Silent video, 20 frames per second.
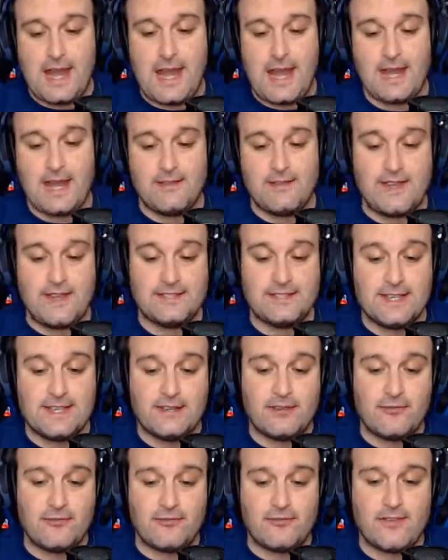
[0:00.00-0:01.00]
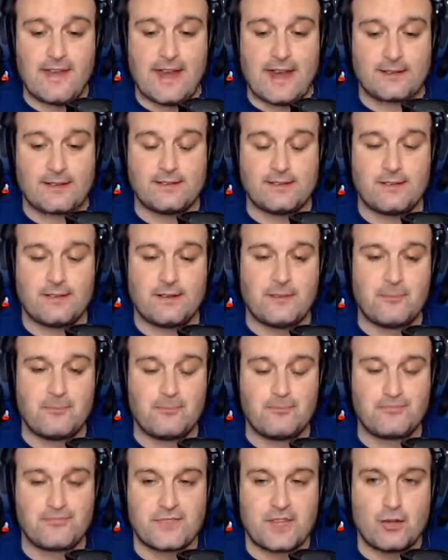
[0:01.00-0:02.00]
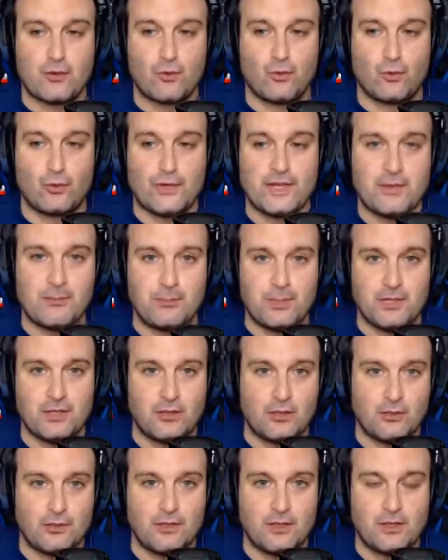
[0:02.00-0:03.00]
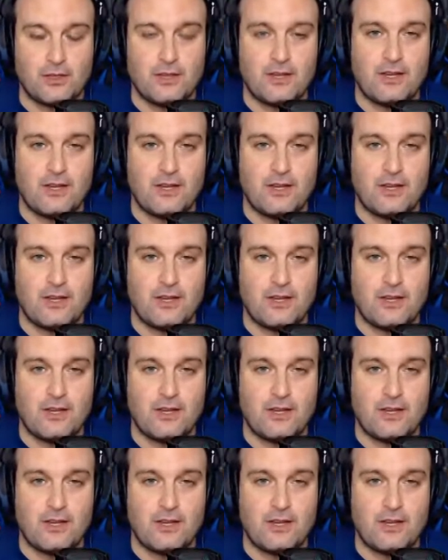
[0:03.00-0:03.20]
and they did in fact rebuild